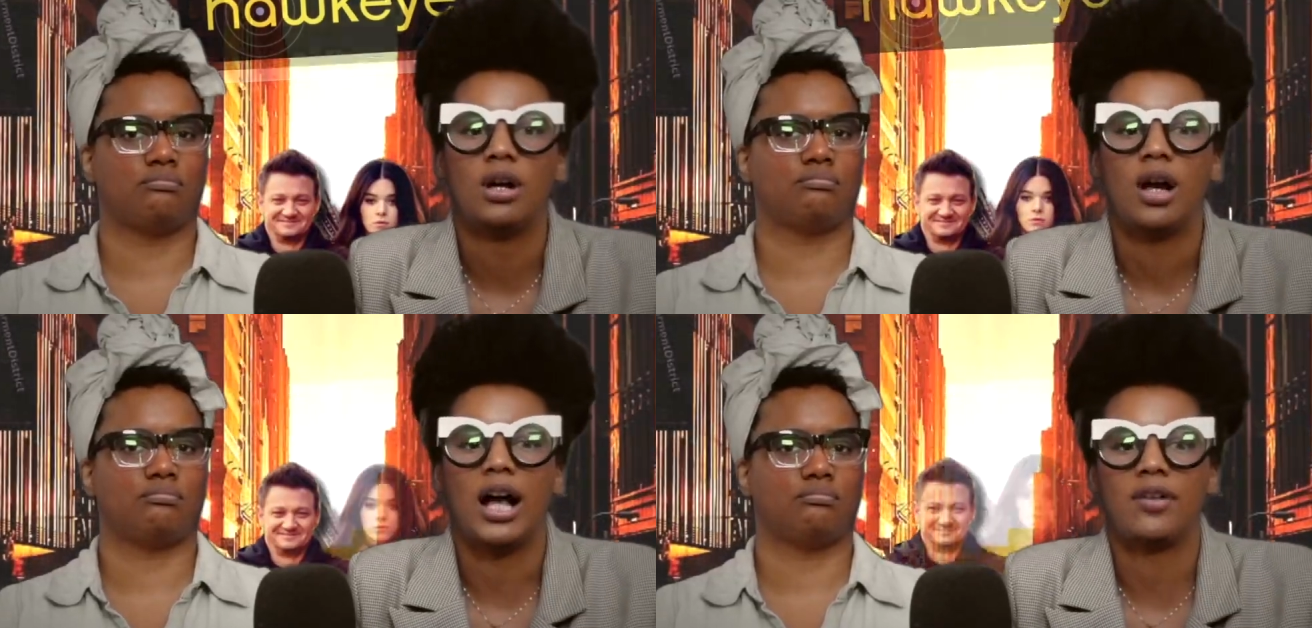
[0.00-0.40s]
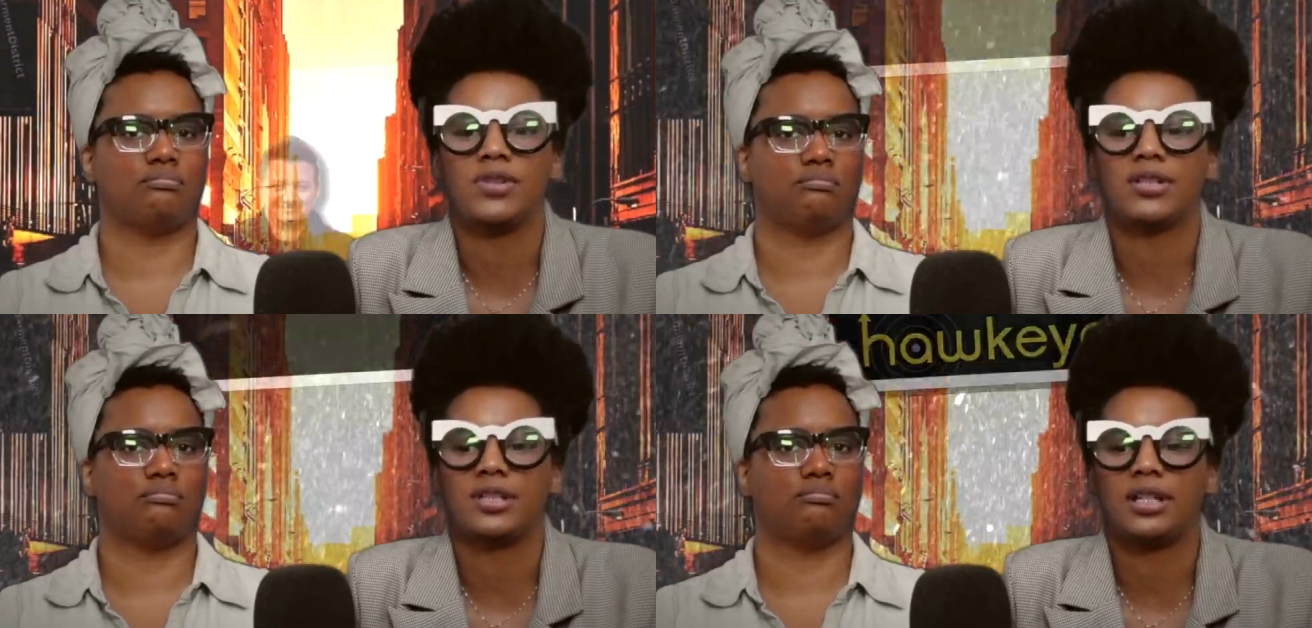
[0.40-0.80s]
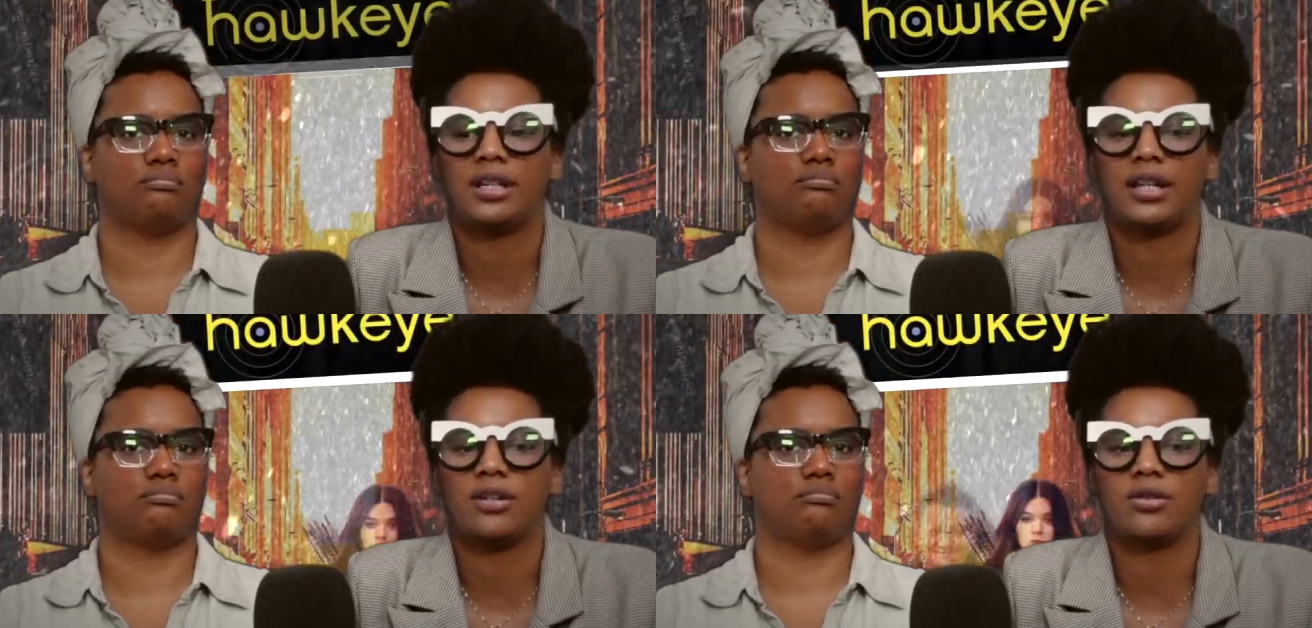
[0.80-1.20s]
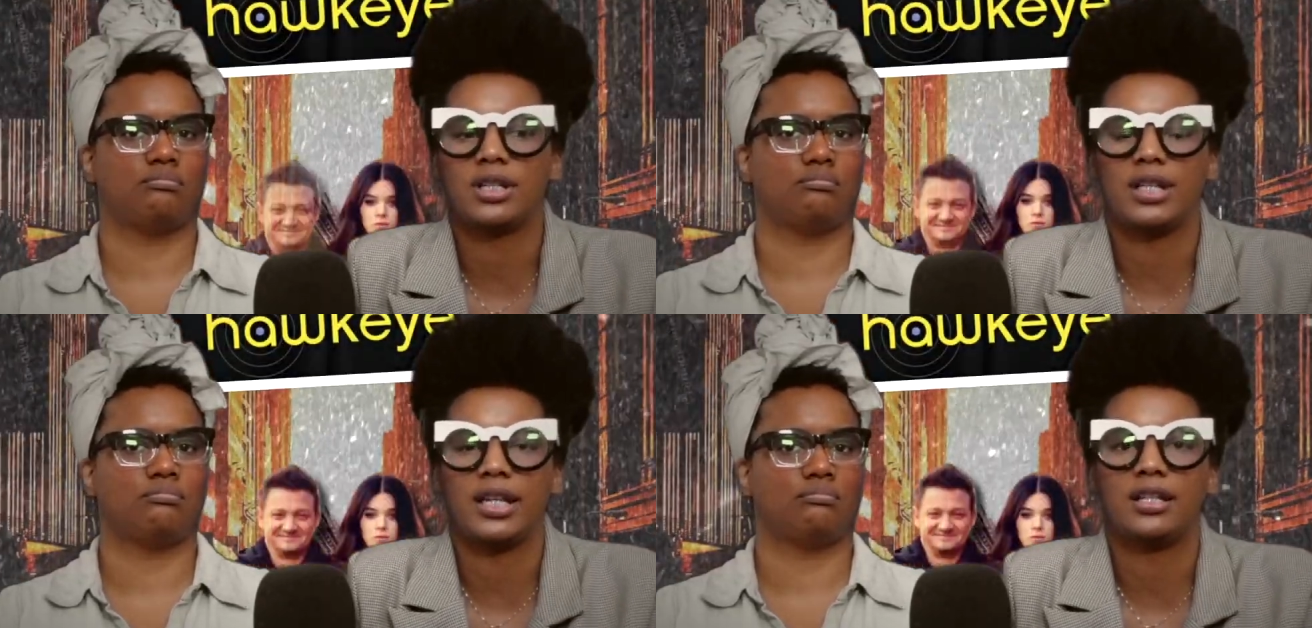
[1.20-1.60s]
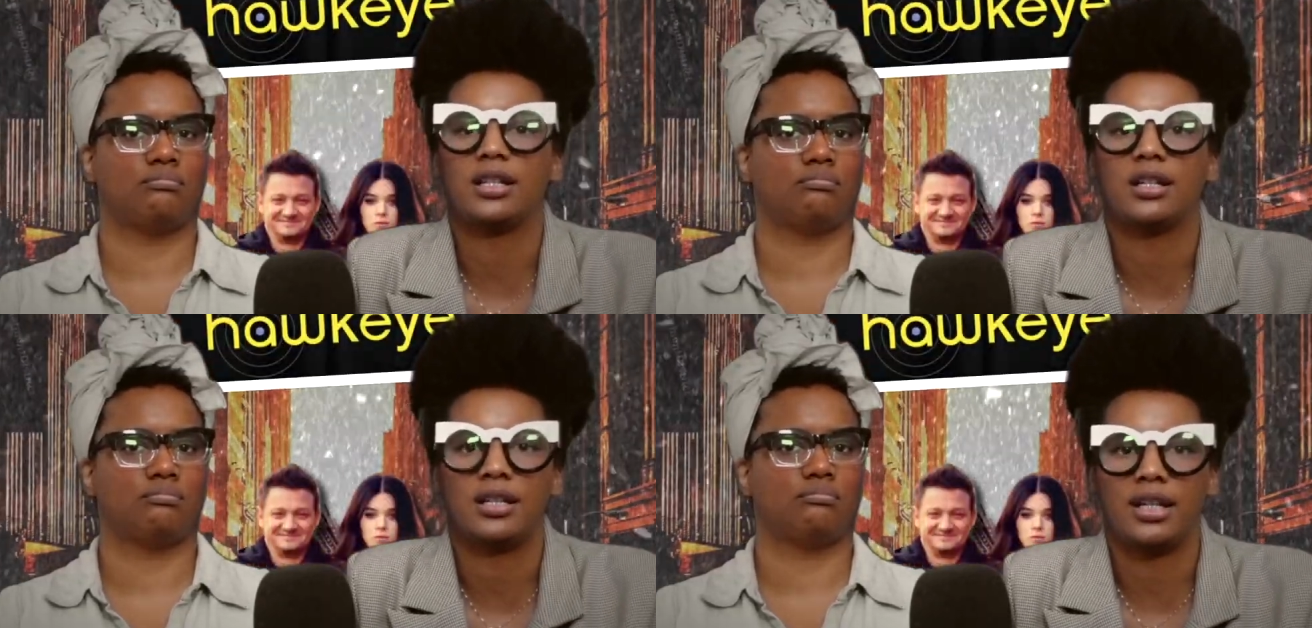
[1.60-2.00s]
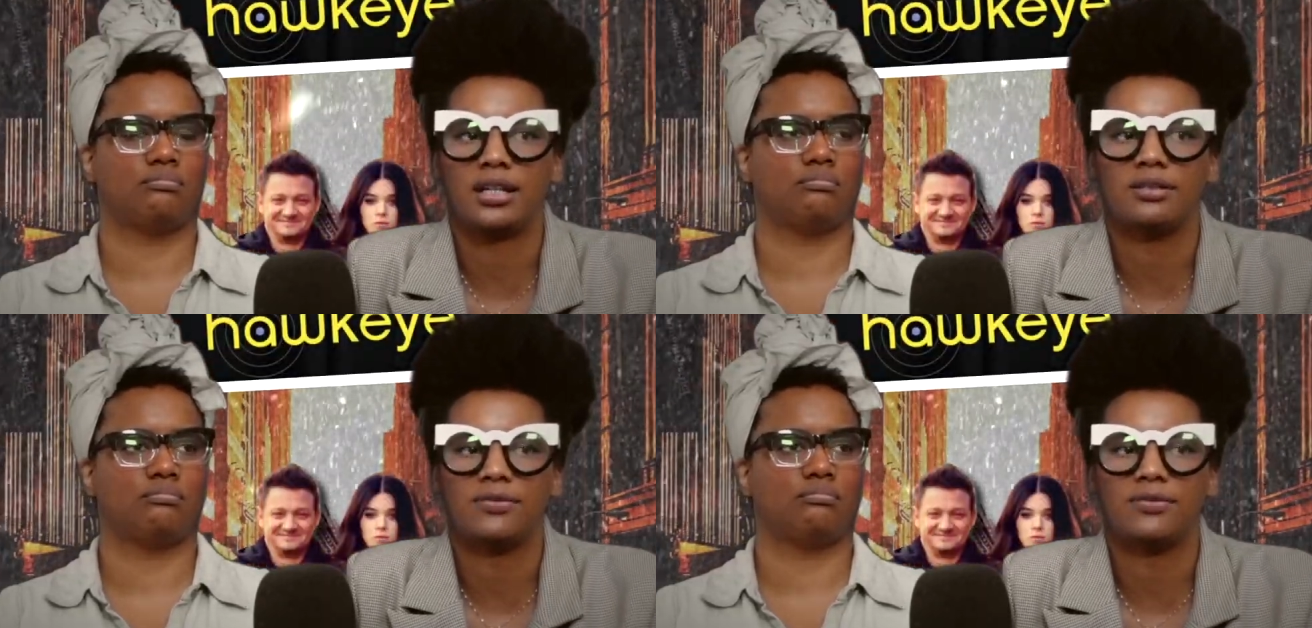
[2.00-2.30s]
Speaker 1: Obviously, I know Yelena and